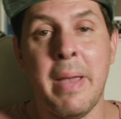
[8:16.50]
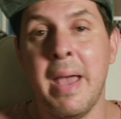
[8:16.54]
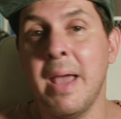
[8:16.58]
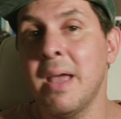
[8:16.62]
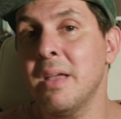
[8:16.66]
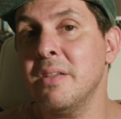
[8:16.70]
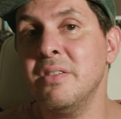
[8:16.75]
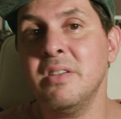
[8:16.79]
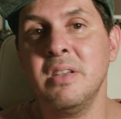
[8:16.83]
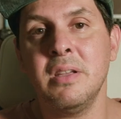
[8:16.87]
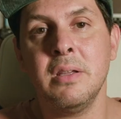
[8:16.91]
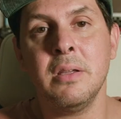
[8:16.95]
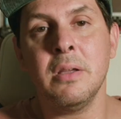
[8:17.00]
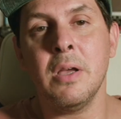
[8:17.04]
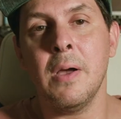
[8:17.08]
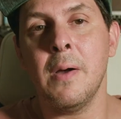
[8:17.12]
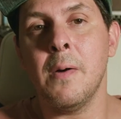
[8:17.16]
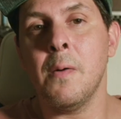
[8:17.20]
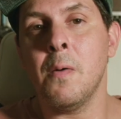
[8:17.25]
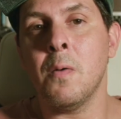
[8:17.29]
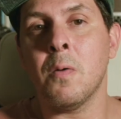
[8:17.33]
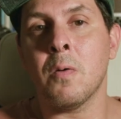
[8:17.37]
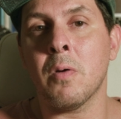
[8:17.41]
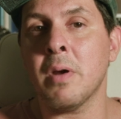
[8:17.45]
packaging,
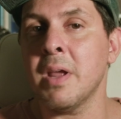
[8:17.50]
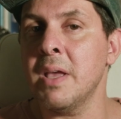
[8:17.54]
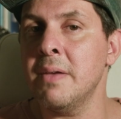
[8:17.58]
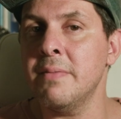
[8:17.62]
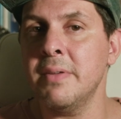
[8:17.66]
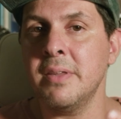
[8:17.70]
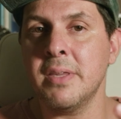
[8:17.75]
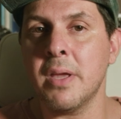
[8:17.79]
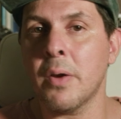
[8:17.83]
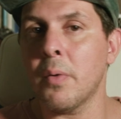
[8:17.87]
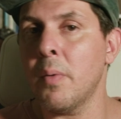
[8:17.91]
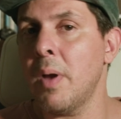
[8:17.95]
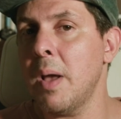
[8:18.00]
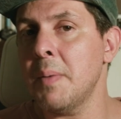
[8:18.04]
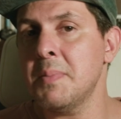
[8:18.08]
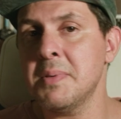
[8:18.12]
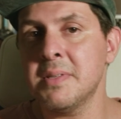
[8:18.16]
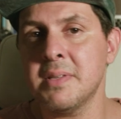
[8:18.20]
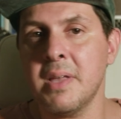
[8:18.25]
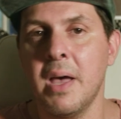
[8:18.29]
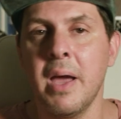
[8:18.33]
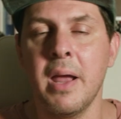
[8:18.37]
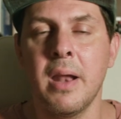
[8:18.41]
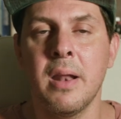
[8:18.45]
or even their
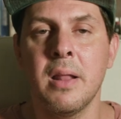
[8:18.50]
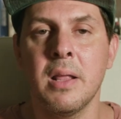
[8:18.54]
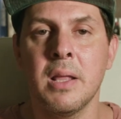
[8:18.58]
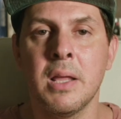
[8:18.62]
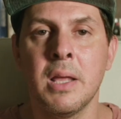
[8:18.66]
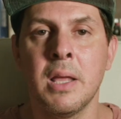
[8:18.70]
website.